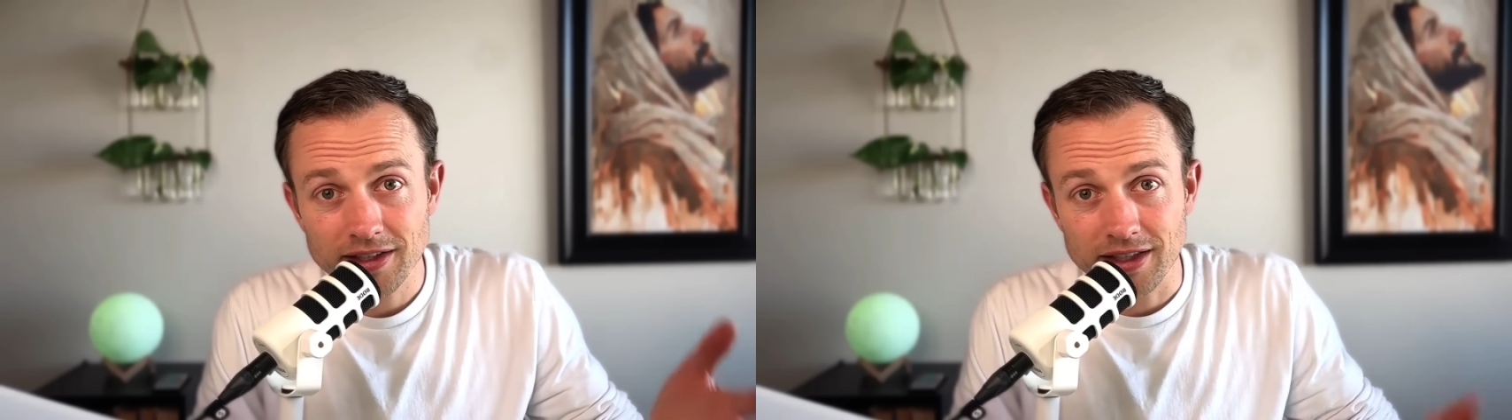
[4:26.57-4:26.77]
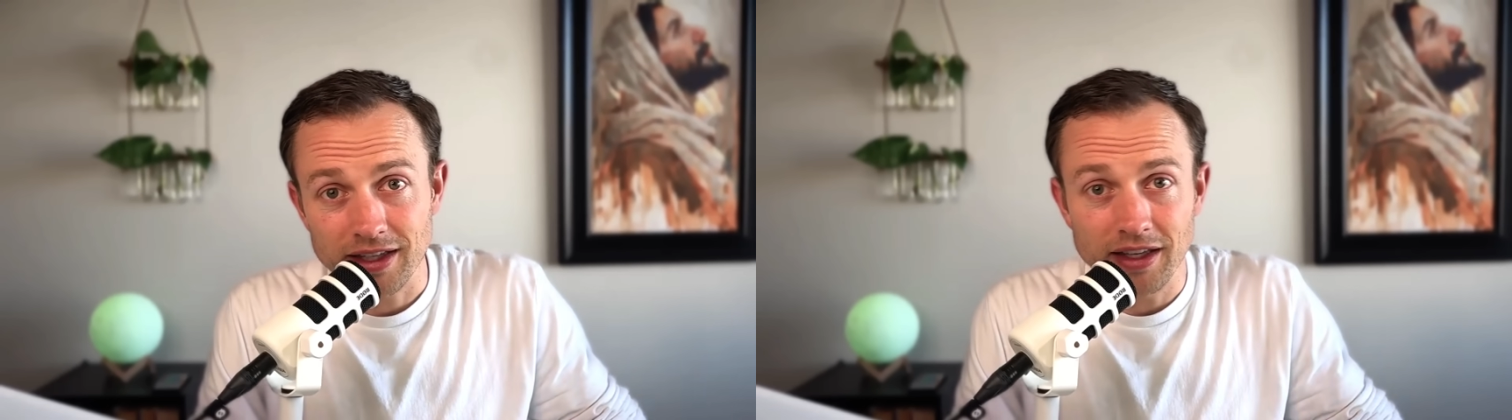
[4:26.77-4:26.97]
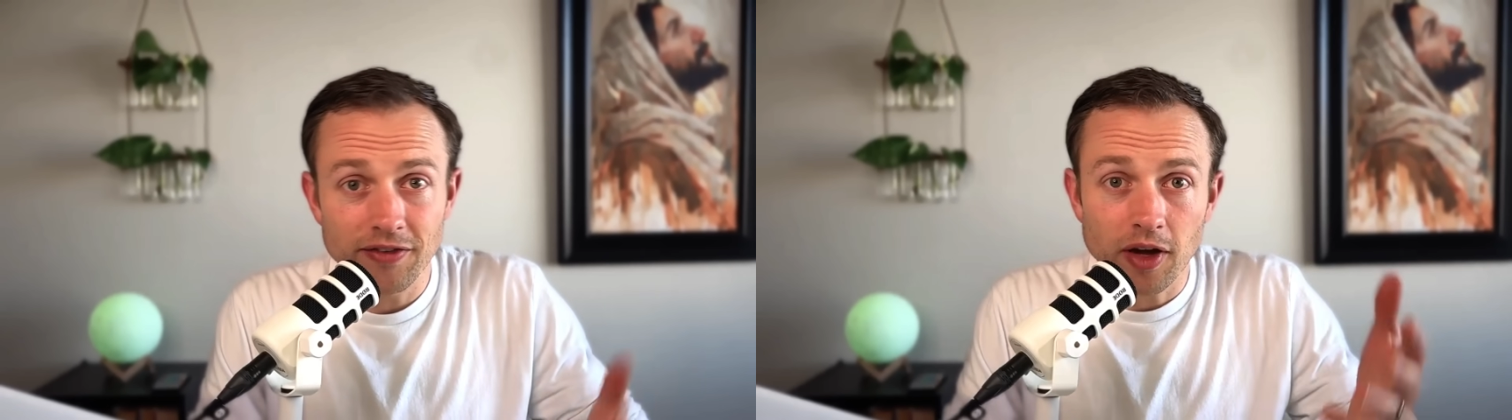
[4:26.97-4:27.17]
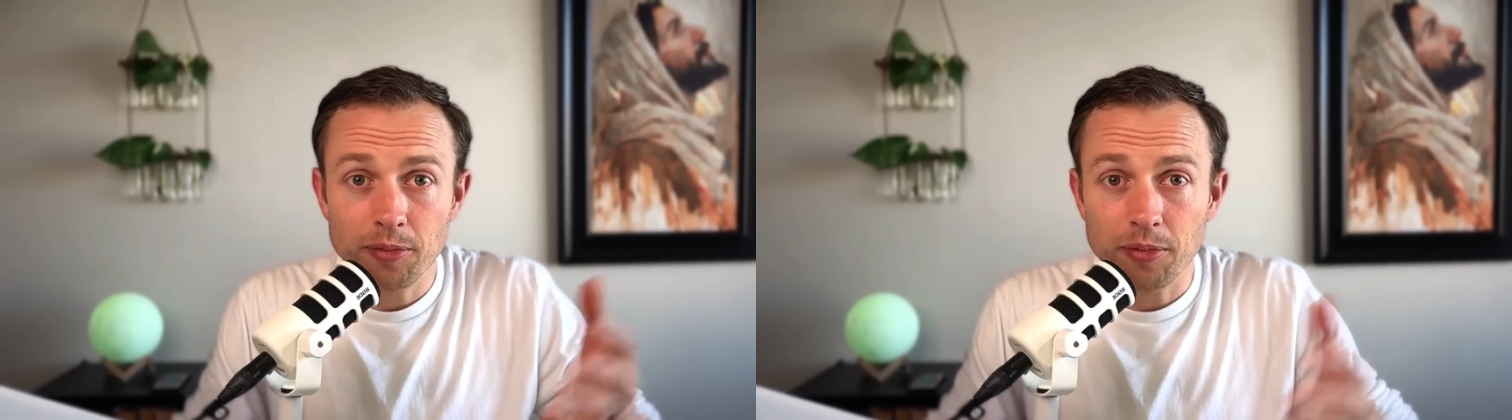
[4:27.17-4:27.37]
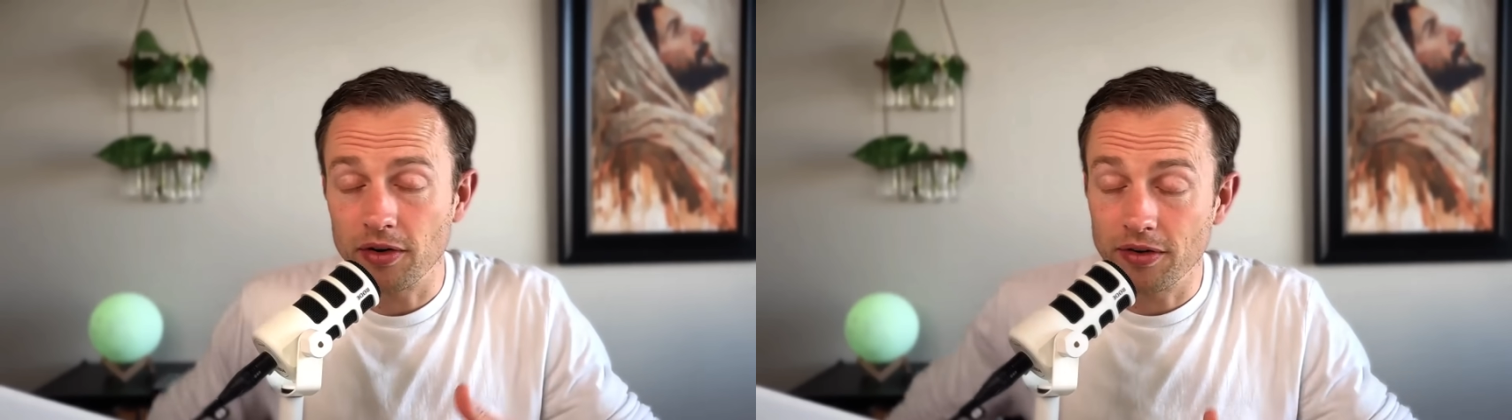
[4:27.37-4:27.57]
to give up
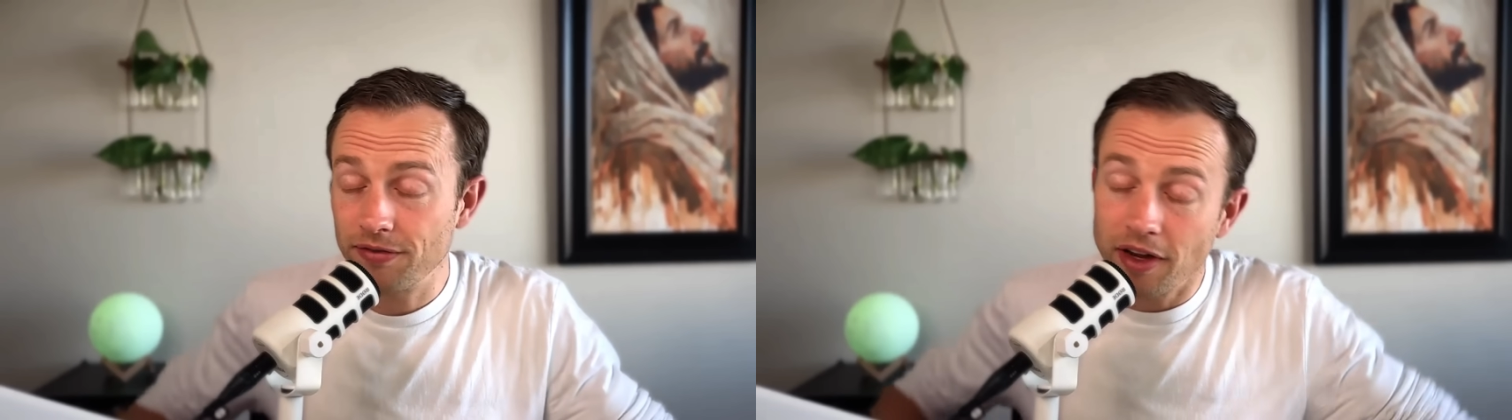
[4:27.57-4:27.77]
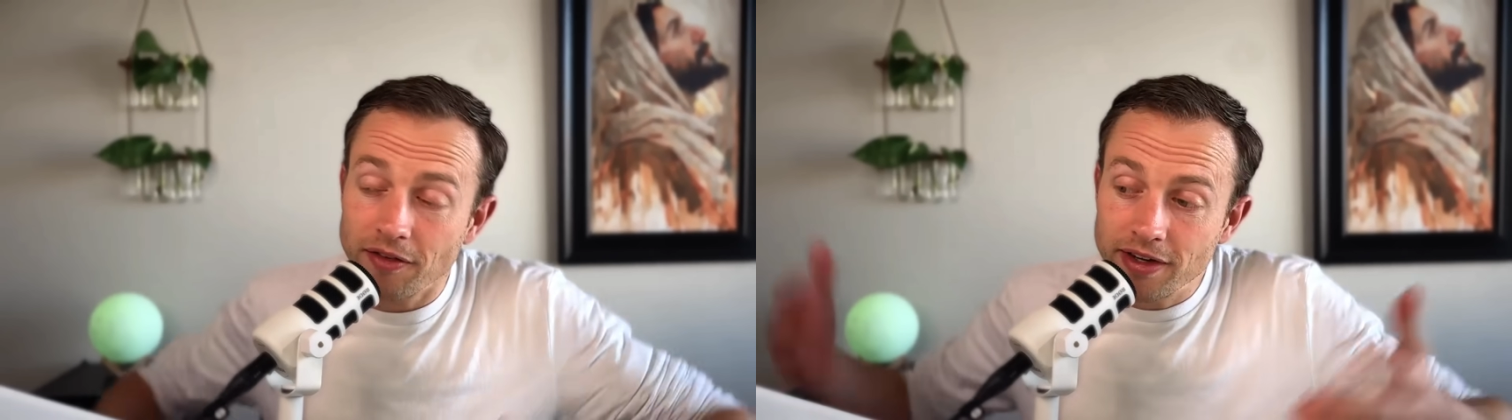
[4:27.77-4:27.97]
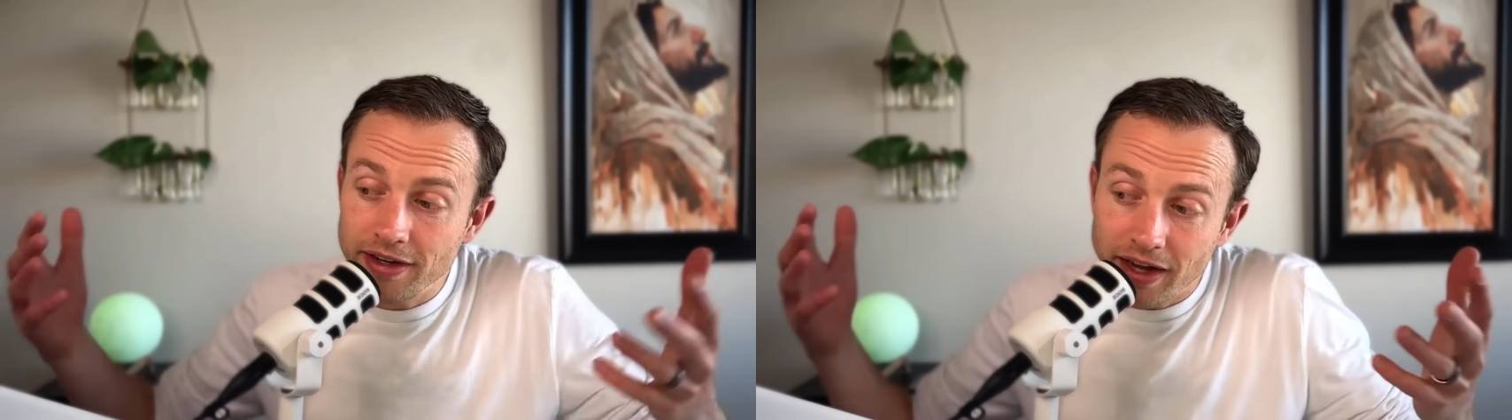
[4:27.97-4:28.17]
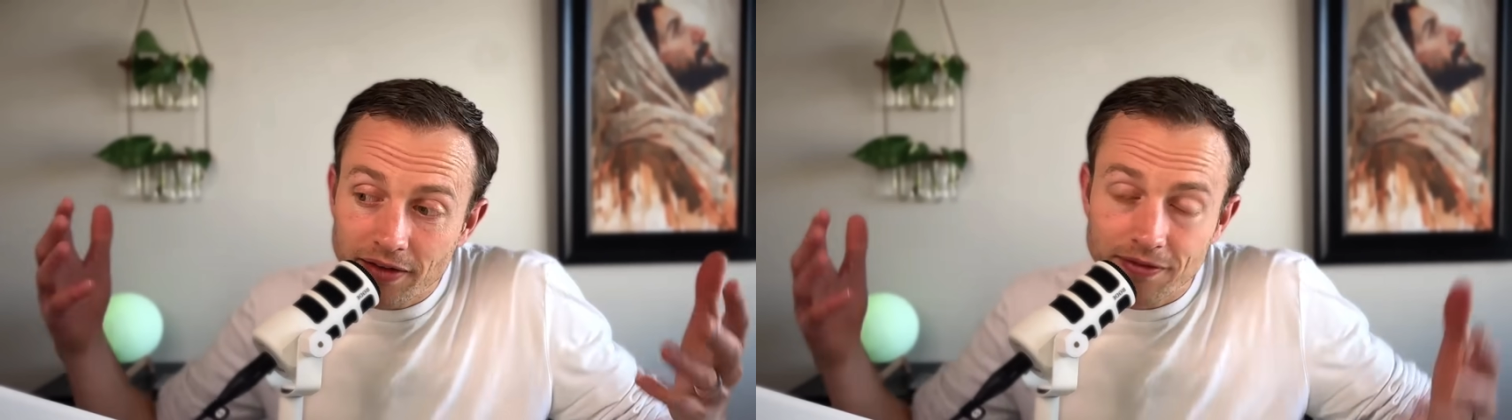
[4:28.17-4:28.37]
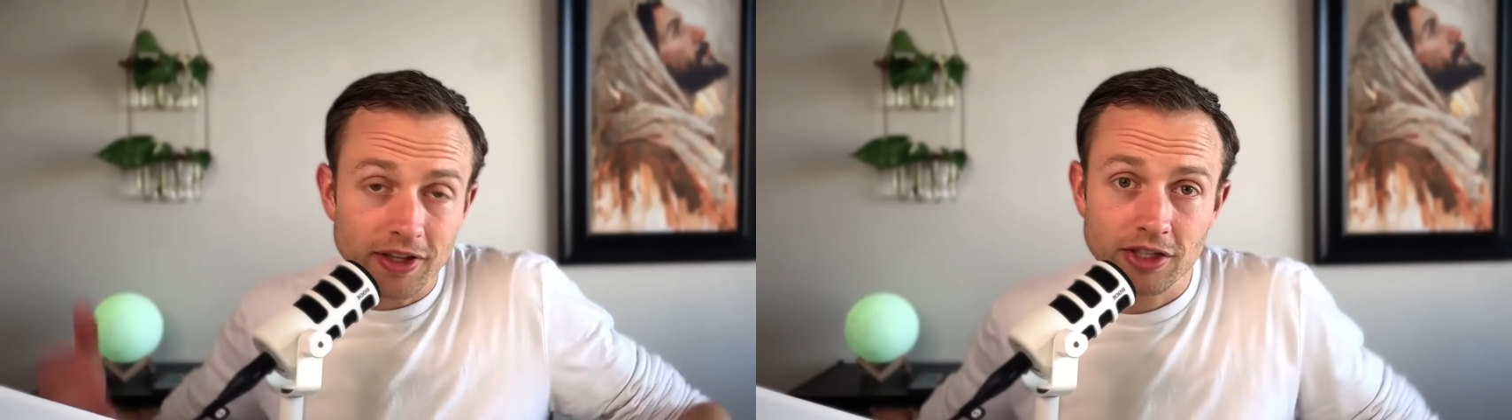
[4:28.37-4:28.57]
our favorite Netflix